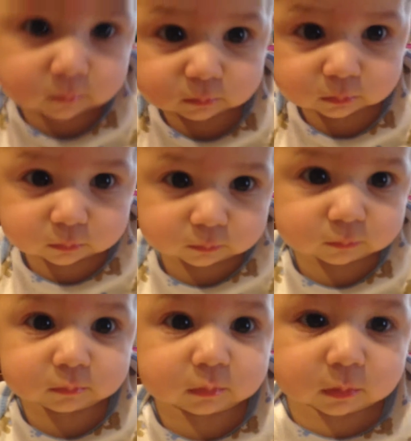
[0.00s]
a lion.
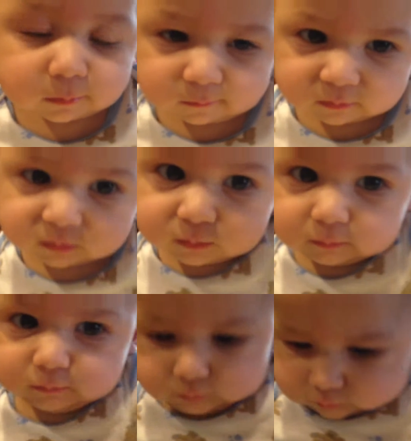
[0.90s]
You're
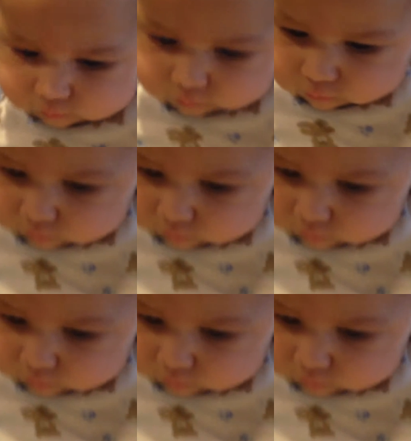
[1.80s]
a lion